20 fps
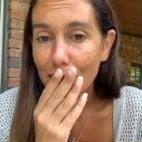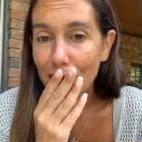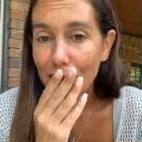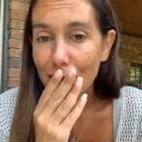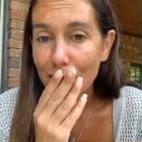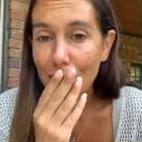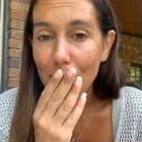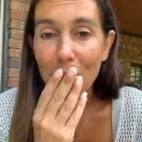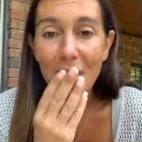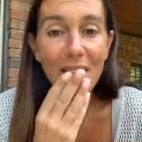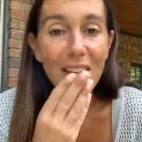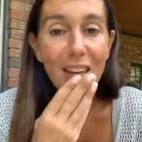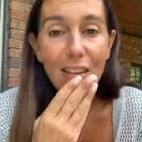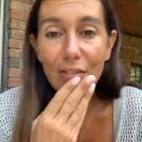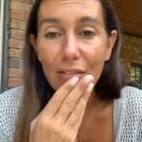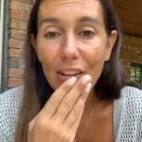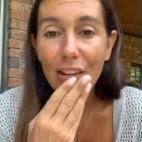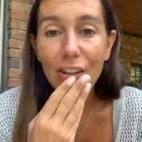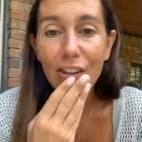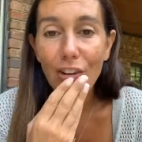to be
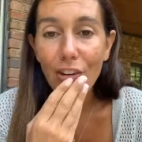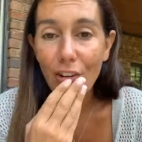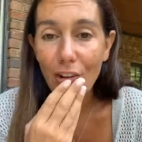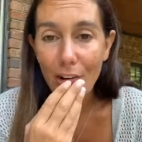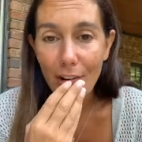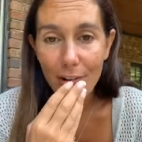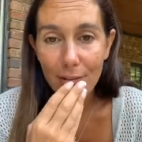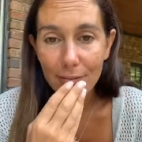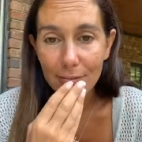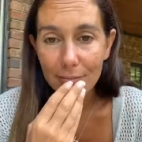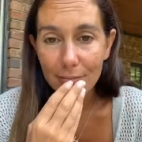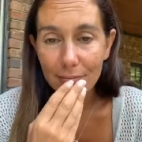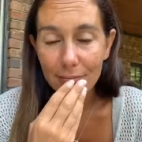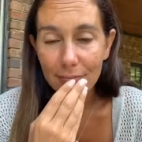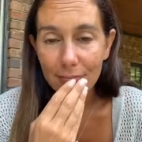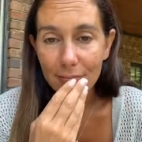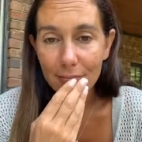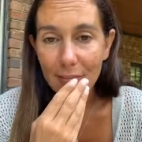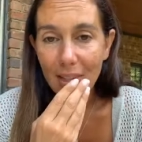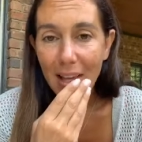giving your all.
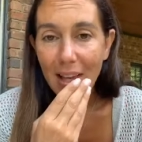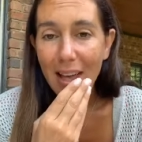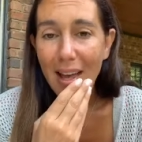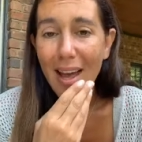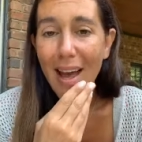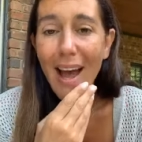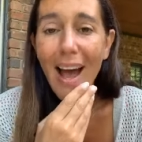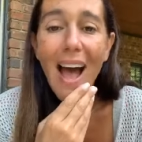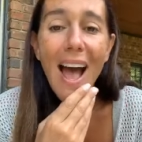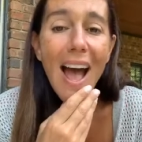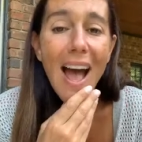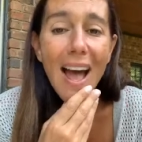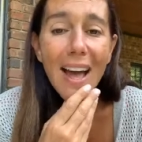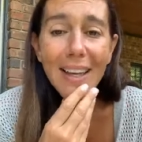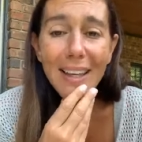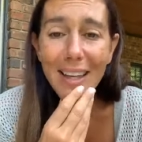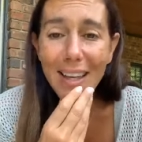I